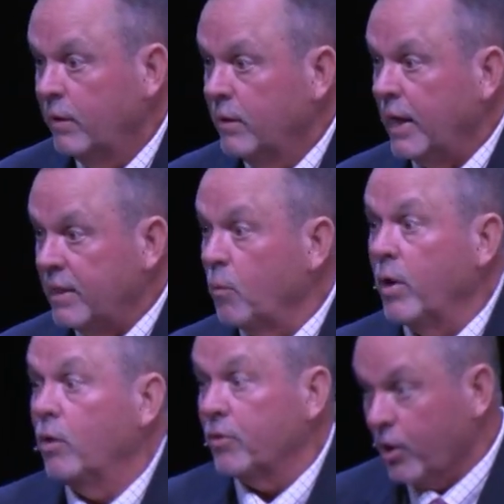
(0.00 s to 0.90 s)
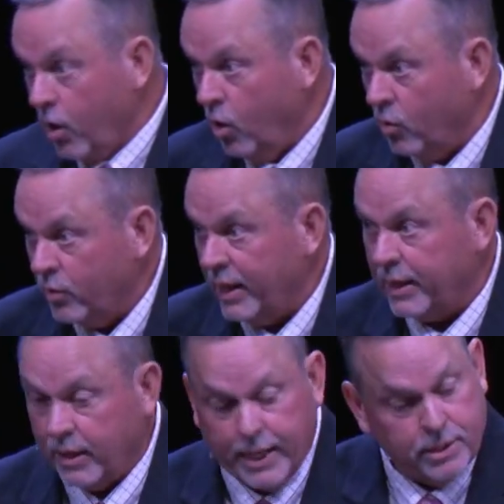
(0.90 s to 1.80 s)
They went on their own,
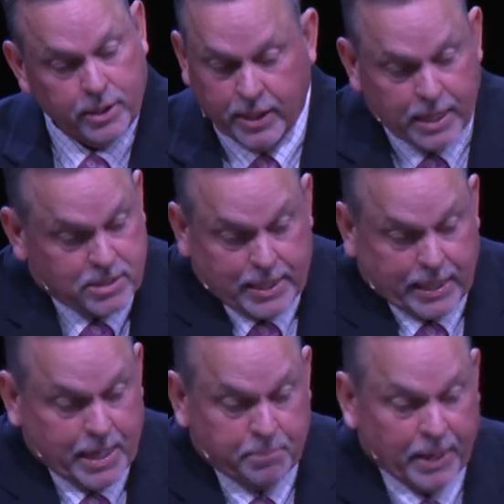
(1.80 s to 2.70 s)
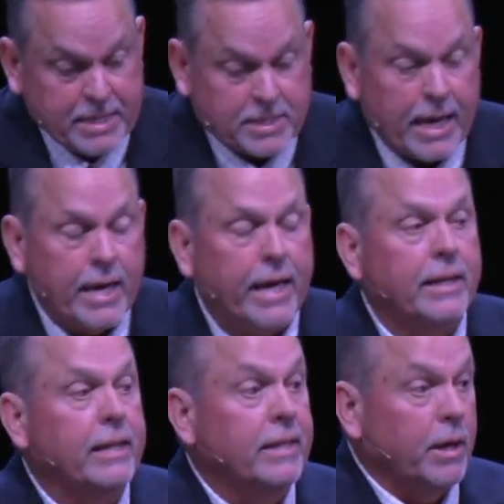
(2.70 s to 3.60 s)
and, and God said, I can't bless that. And
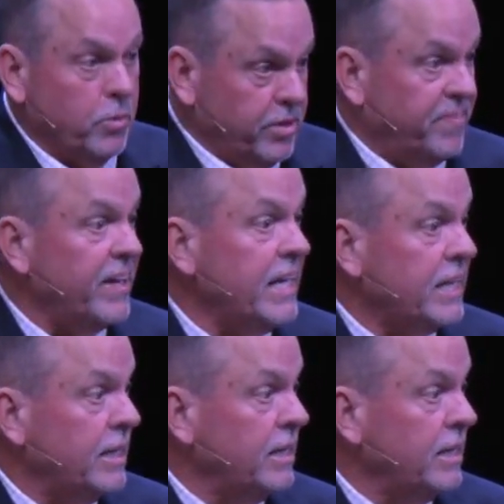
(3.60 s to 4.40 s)
they were defeated.